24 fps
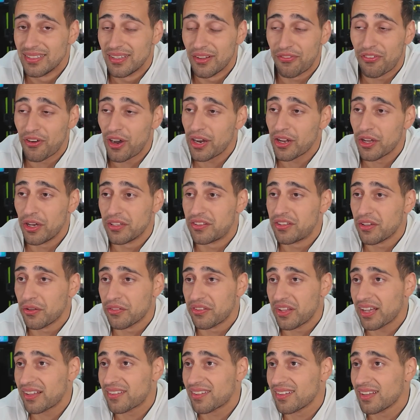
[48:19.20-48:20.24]
The fighter
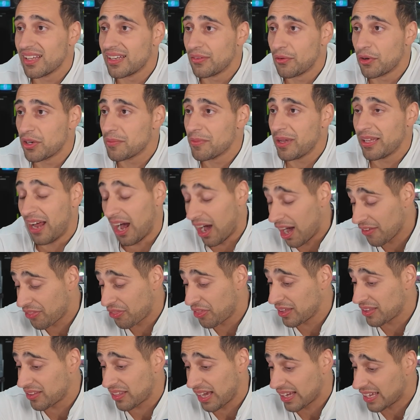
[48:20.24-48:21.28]
hotel's excellent. What do you mean? I
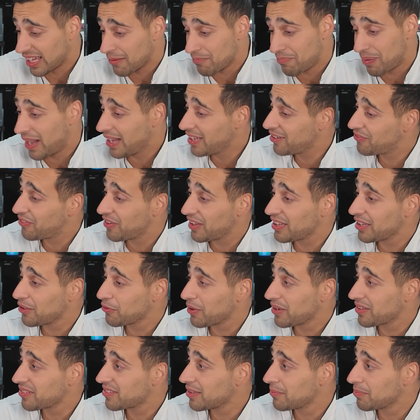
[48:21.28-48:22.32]
think they get paid fairly
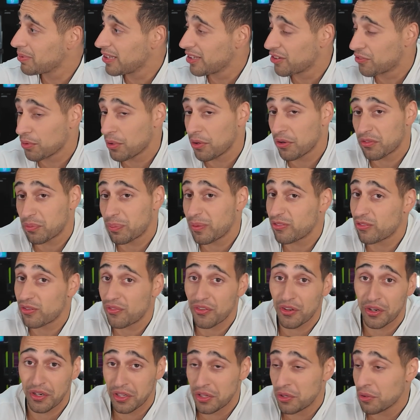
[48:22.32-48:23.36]
reasonably as well, especially if
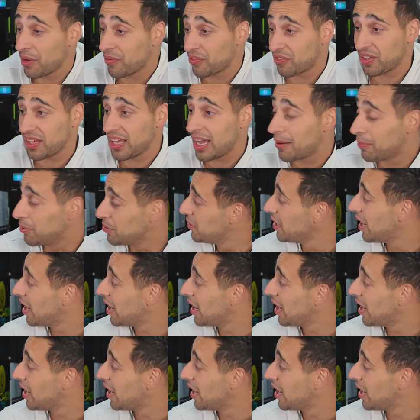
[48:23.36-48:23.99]
you're on a UFC Abu